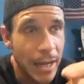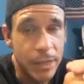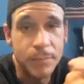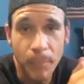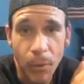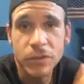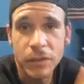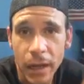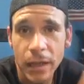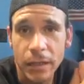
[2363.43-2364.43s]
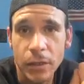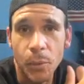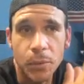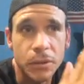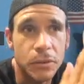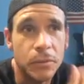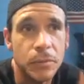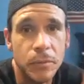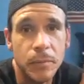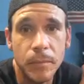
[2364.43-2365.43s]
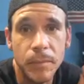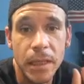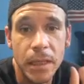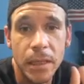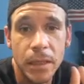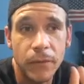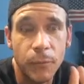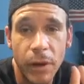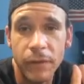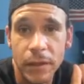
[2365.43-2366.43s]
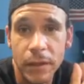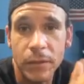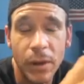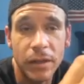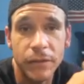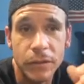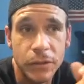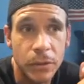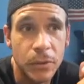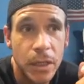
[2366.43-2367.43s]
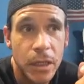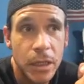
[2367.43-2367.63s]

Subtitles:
is most likely going to be relevant to